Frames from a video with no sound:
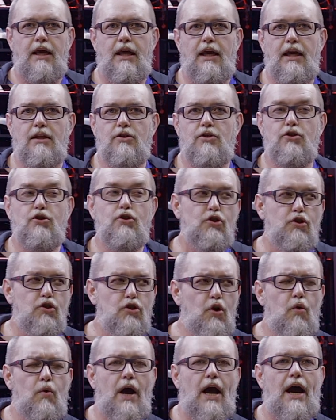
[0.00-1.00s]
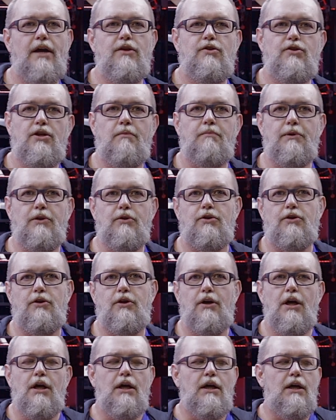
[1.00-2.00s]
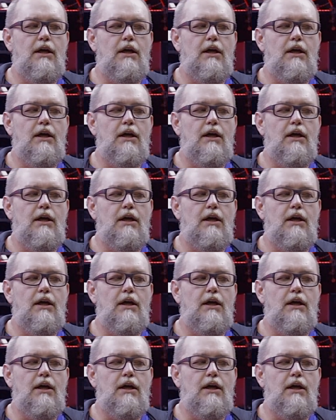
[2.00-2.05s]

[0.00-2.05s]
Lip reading: hit so high temperature